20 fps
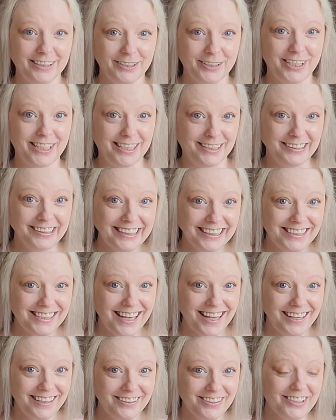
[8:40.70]
little ceiling
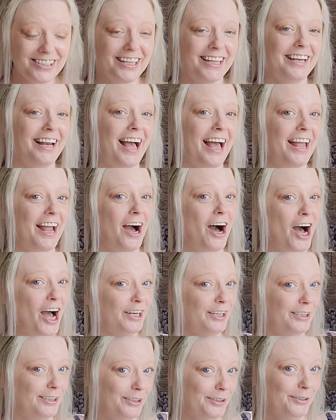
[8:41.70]
tiles, and I
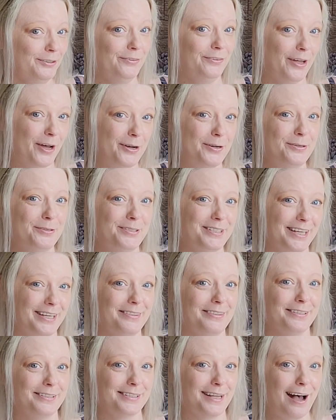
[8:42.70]
hot glued those
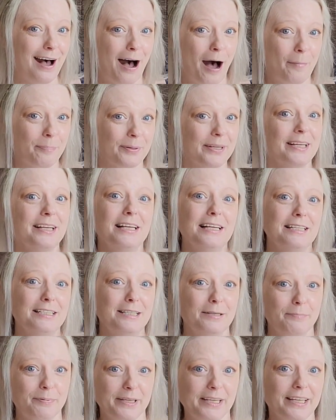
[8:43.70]
and the top
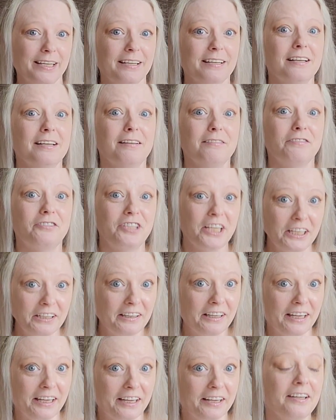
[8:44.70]
to be
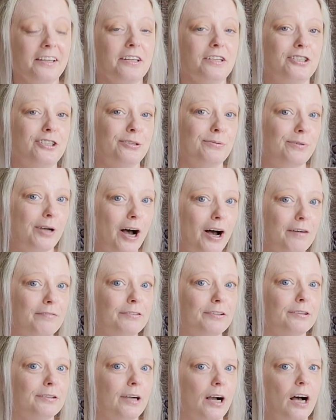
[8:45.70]
ceiling to
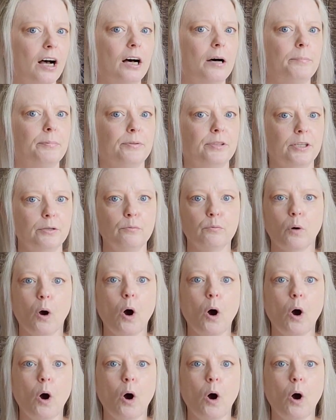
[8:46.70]
cover up the